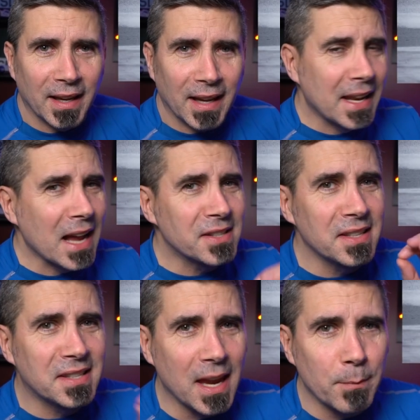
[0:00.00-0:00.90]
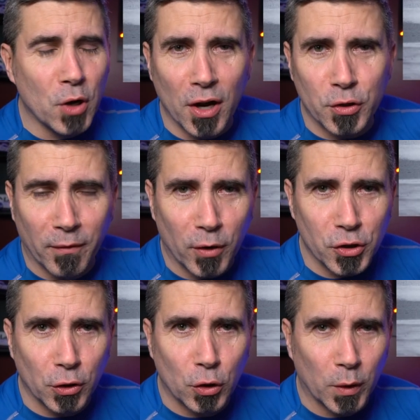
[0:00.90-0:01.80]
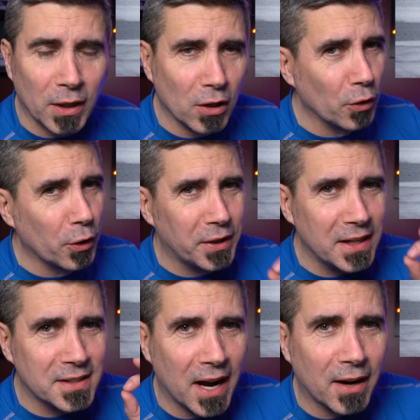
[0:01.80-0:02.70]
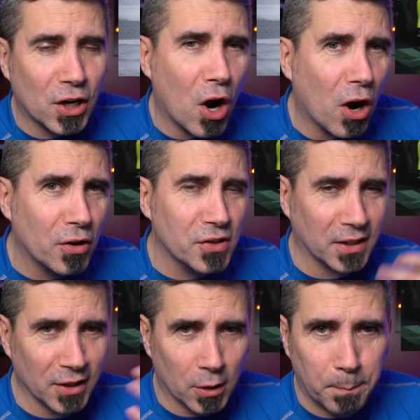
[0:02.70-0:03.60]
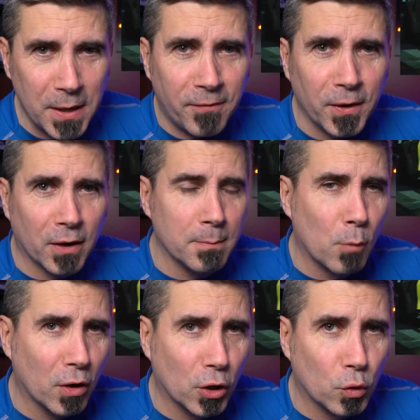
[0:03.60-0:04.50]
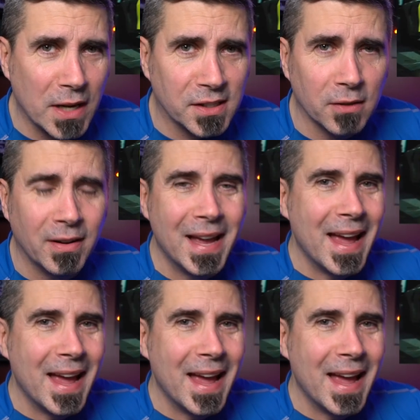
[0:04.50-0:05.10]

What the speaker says: It has the same controversial grille, although the entire car is a little beefier and more aggressive,